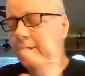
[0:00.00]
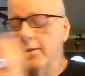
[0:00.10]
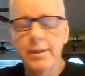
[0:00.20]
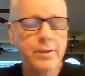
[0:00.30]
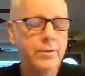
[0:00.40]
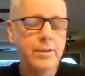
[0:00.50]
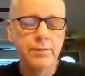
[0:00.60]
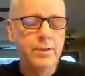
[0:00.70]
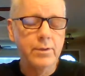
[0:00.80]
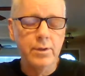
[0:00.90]
and all the other
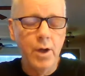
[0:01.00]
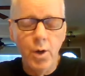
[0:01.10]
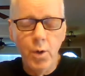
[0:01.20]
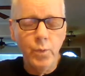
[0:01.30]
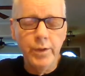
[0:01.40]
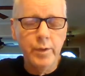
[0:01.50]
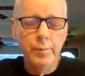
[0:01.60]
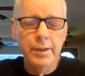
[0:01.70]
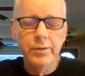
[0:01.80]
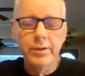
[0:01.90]
stuff. That's a whole nother
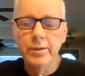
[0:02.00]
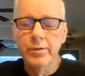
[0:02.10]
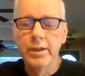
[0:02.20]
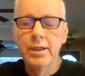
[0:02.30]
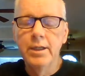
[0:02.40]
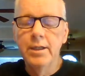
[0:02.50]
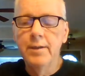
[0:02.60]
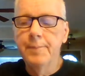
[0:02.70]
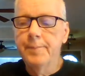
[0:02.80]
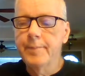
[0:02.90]
message.
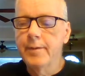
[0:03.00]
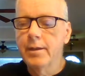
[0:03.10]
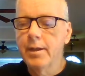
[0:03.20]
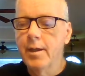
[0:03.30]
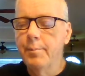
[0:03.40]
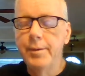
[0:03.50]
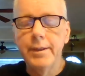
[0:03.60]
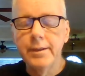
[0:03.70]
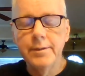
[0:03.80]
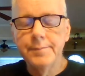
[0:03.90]
But